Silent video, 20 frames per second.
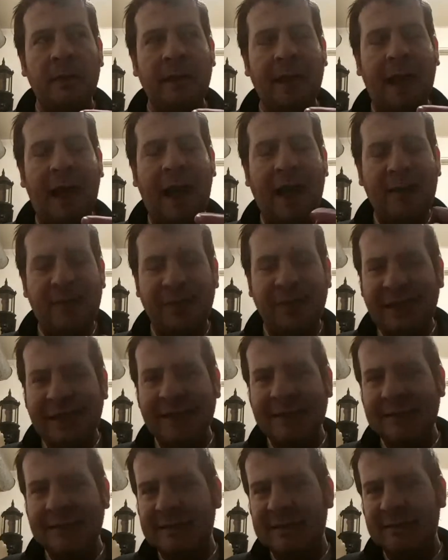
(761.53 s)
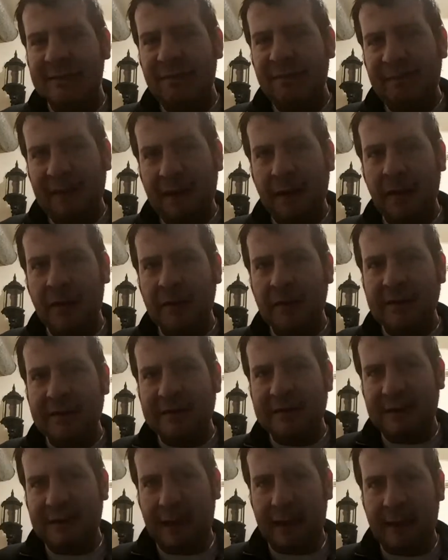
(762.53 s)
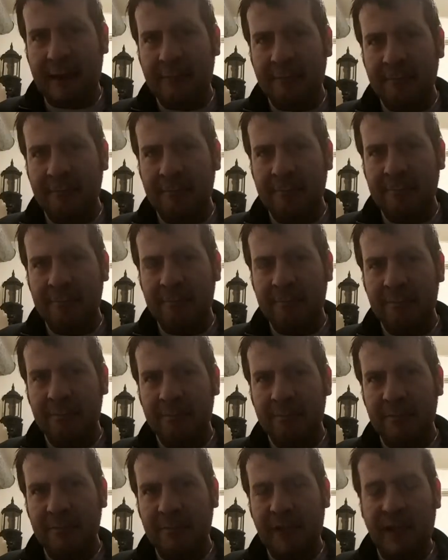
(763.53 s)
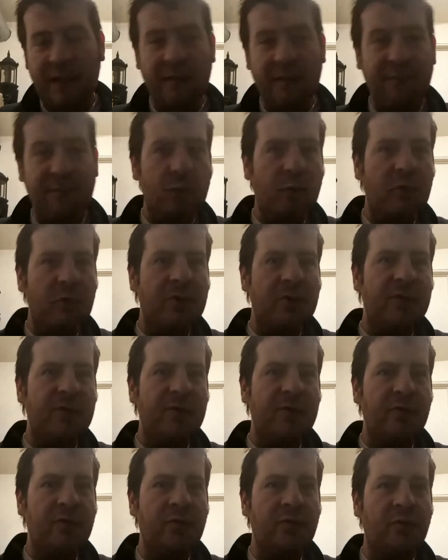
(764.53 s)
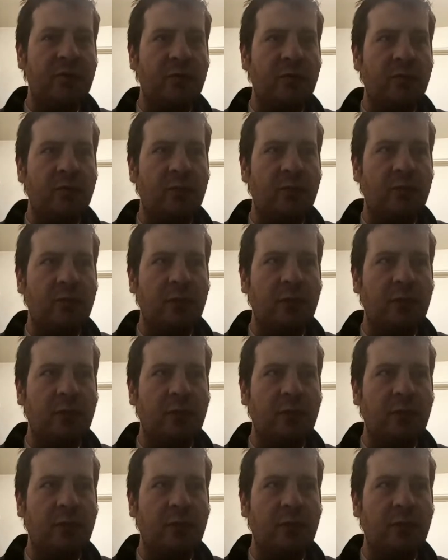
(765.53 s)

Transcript: I think it's fair to say that if you were to